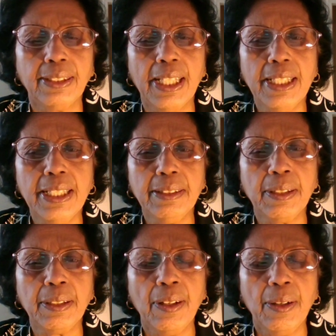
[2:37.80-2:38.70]
Then
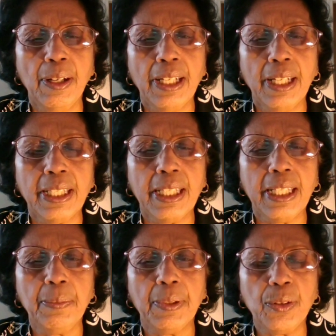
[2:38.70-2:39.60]

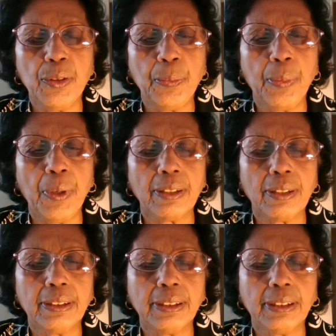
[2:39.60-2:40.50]
keep
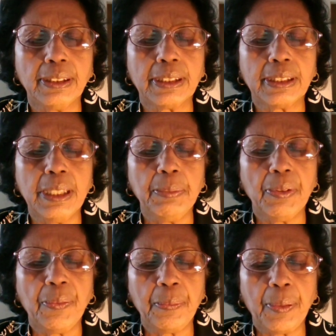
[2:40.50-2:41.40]

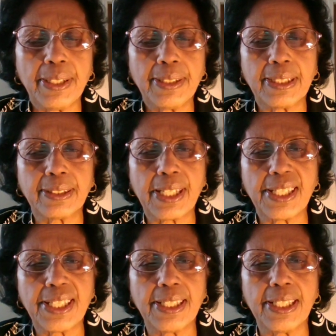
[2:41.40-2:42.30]
a pricing
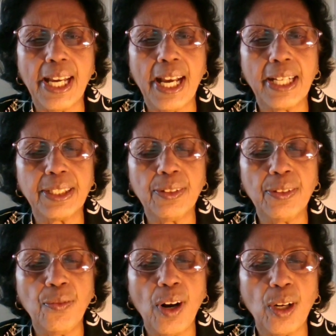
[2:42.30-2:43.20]
strategy
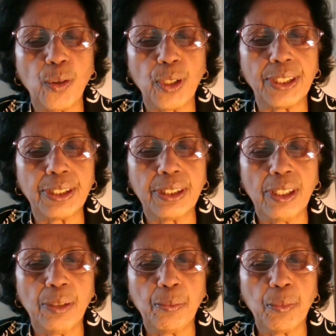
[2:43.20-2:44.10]
and follow it
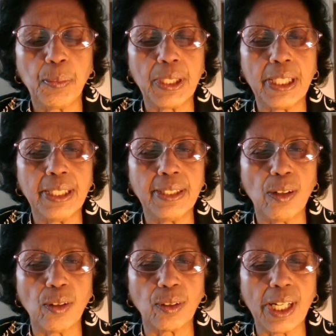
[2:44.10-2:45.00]
properly in the
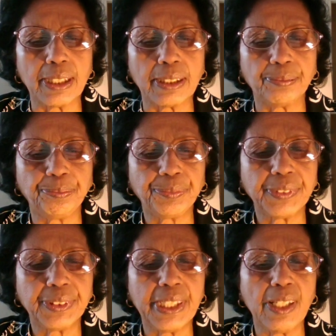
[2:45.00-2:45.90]
long run.
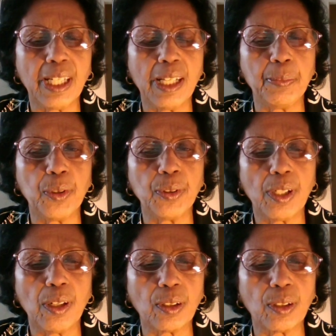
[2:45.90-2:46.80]
That will help you in
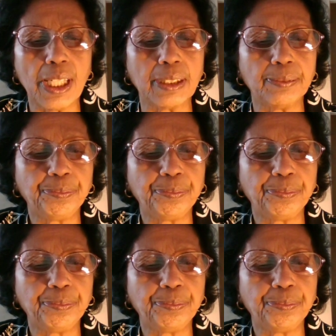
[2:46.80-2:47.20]
the long run.